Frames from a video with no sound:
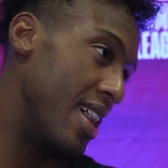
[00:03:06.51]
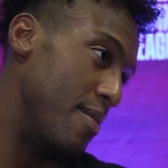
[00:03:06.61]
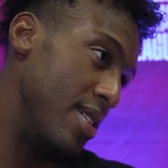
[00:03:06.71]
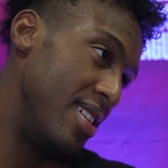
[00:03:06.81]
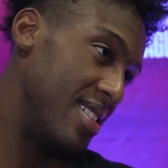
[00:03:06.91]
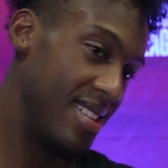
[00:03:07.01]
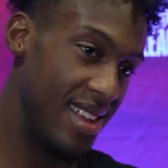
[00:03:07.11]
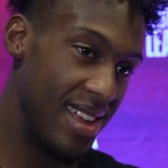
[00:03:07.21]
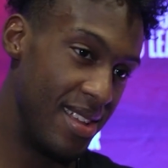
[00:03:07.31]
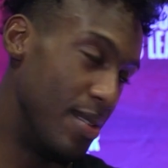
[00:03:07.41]
I mean,
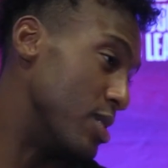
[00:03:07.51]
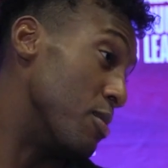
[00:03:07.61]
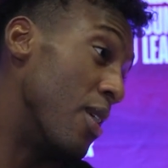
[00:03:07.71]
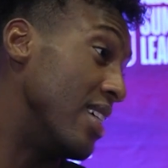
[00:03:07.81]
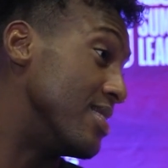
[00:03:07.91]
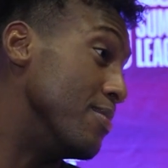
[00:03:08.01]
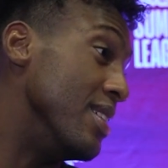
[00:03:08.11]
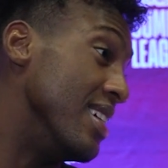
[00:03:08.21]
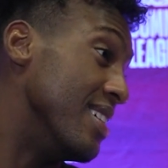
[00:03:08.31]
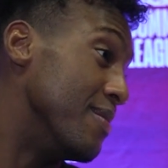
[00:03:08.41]
no surprise to
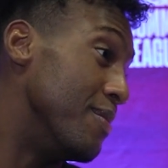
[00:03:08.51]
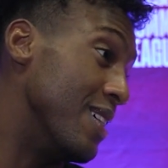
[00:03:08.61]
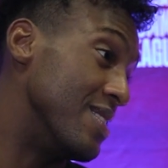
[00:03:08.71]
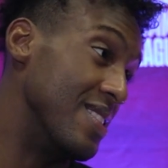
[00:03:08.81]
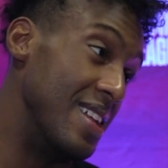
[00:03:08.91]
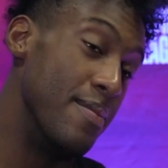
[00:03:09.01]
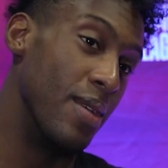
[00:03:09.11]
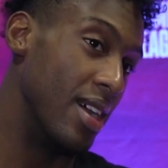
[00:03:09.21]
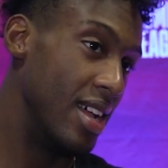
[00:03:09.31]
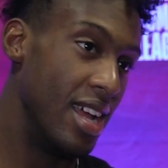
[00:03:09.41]
me personally,
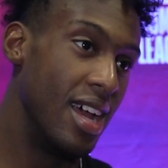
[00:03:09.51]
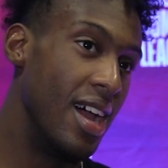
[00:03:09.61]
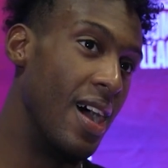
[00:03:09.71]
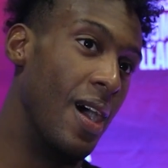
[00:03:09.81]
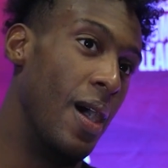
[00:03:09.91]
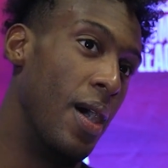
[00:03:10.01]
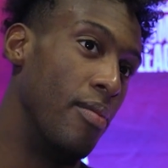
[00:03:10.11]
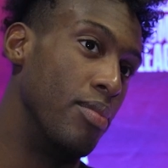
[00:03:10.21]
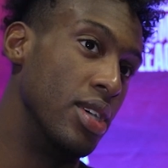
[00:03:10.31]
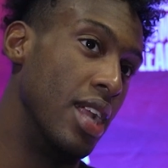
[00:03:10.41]
but
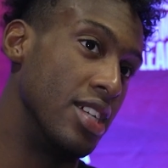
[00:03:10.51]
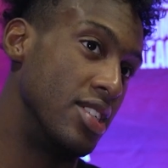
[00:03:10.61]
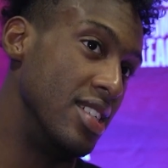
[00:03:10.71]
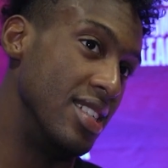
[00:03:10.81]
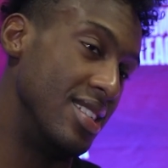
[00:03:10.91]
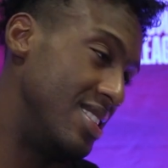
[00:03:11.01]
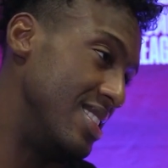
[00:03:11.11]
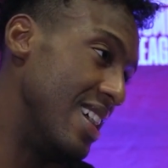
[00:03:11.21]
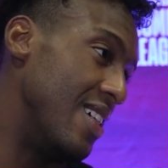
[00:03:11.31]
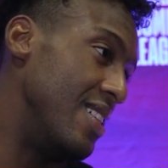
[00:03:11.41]
no,
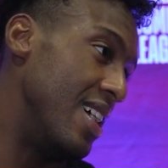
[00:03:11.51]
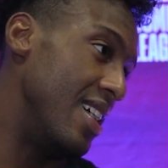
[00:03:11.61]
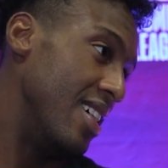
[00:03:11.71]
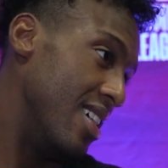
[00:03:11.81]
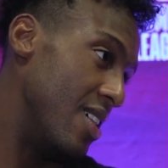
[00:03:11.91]
she's out there,